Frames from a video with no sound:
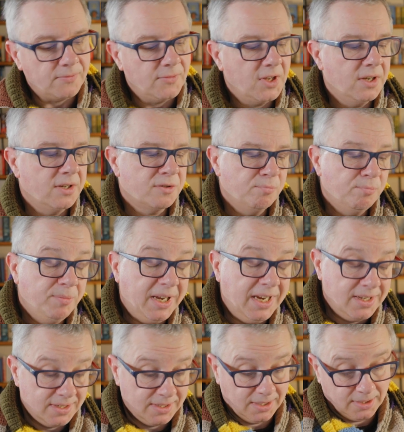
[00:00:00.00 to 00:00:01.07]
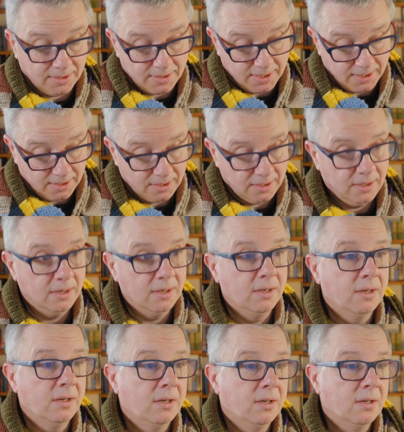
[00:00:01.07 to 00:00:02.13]
It's basically
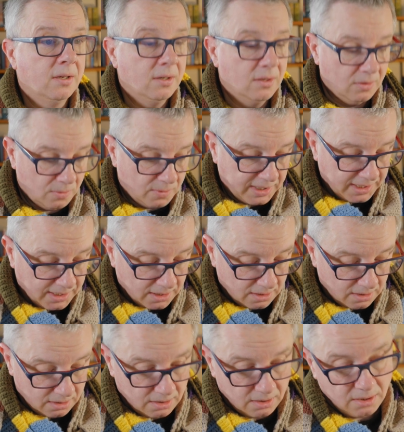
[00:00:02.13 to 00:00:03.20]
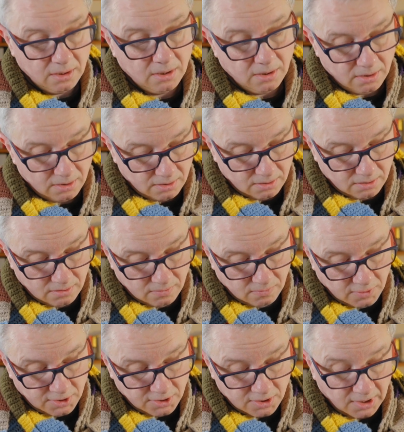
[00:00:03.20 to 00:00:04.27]
when
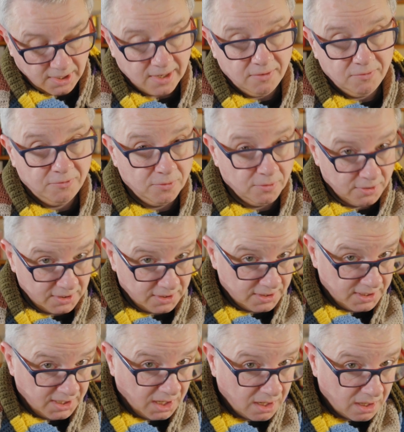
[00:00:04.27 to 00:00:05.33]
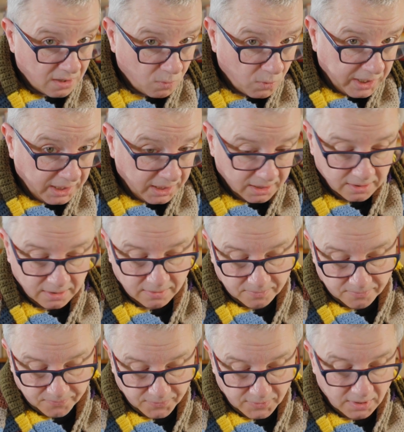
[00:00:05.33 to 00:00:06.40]
one's life force is taken away,
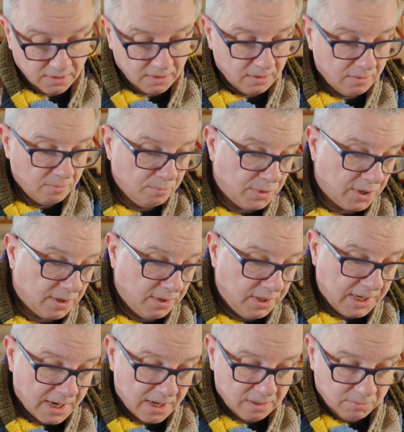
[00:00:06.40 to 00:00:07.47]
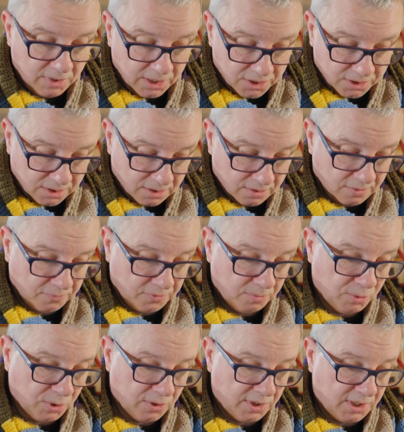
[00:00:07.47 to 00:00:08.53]
but the animation of the
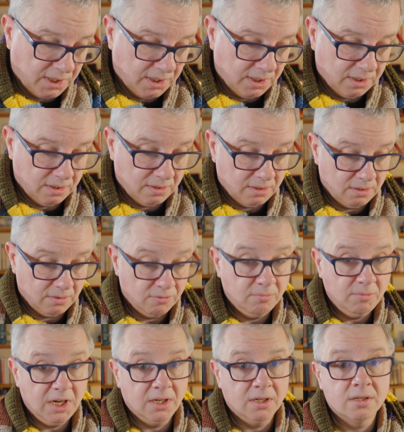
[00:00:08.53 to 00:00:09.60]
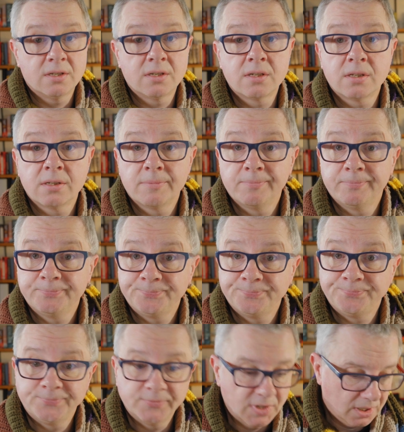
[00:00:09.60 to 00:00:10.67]
body remains.
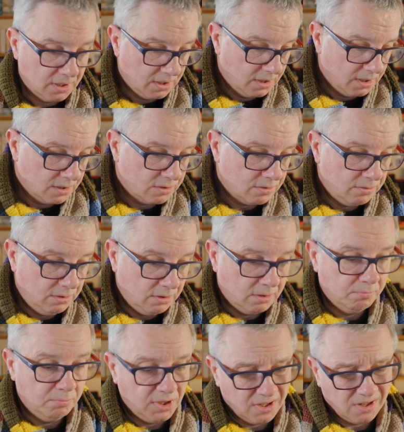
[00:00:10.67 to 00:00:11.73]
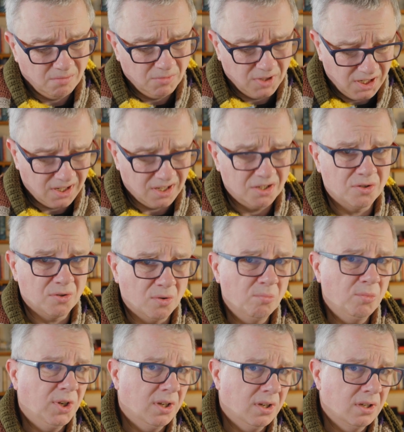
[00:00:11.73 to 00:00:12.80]
So you become like a
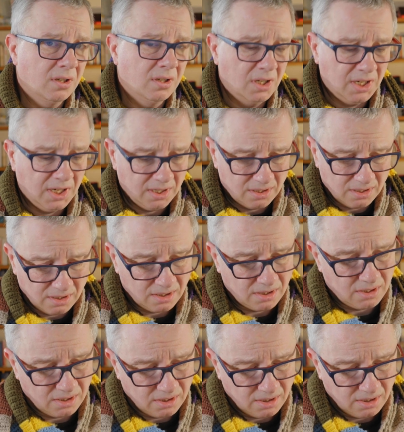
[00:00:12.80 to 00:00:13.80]
zombie, in essence.